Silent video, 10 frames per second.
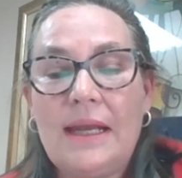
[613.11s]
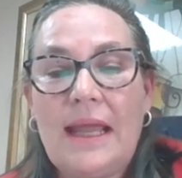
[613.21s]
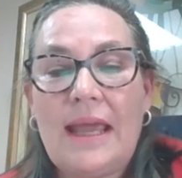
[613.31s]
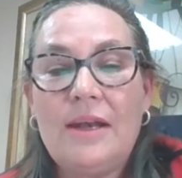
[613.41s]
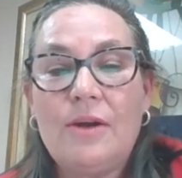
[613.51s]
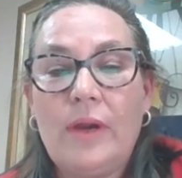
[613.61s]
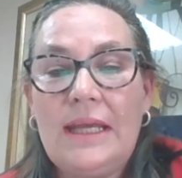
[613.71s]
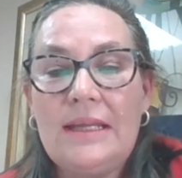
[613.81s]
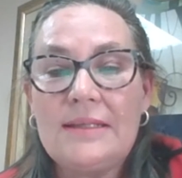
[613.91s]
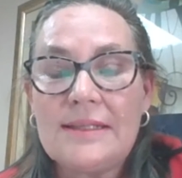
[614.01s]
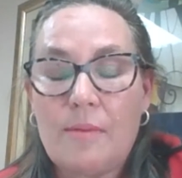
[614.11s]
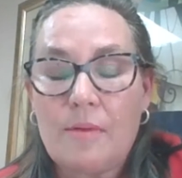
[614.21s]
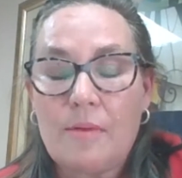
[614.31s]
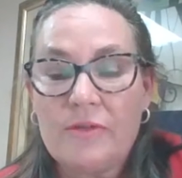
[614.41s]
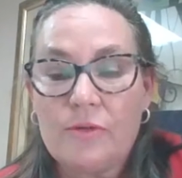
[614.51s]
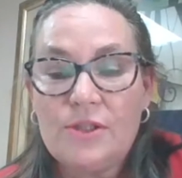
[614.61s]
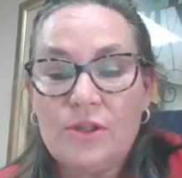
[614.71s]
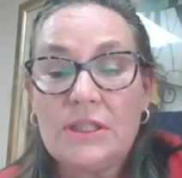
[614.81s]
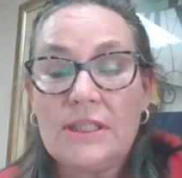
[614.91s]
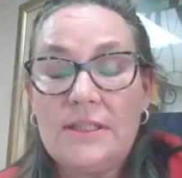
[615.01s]
and already in some of the
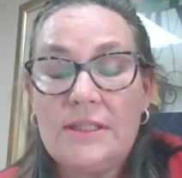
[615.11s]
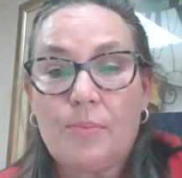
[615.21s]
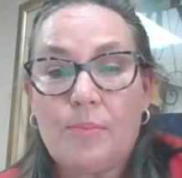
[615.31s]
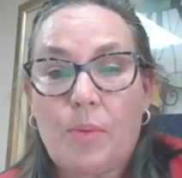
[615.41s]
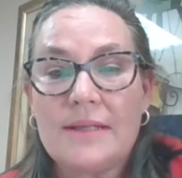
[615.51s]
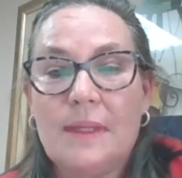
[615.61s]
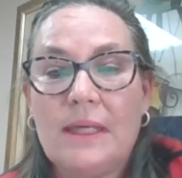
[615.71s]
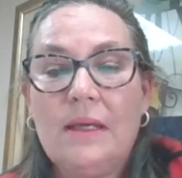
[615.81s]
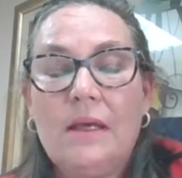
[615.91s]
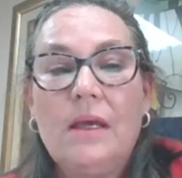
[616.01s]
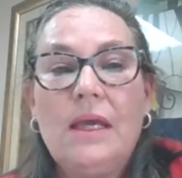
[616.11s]
research did surprise me,